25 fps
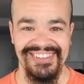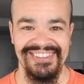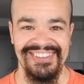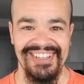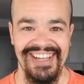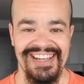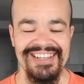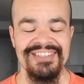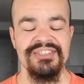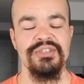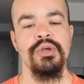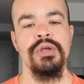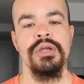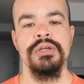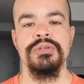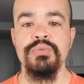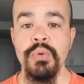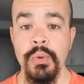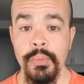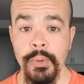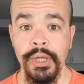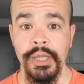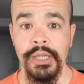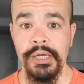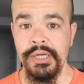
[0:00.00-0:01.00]
Okay, so here's
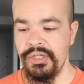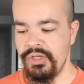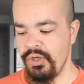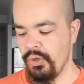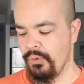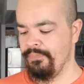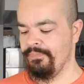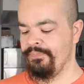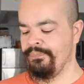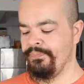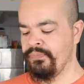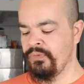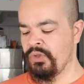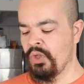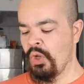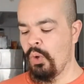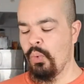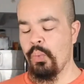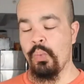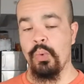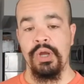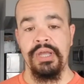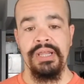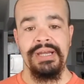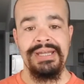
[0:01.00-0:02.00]
what we're going to do.
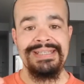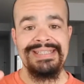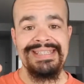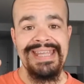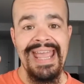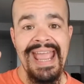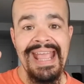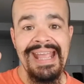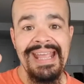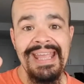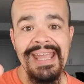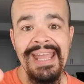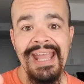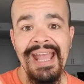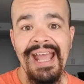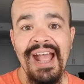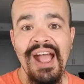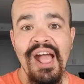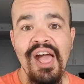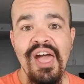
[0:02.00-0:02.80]
We're going to take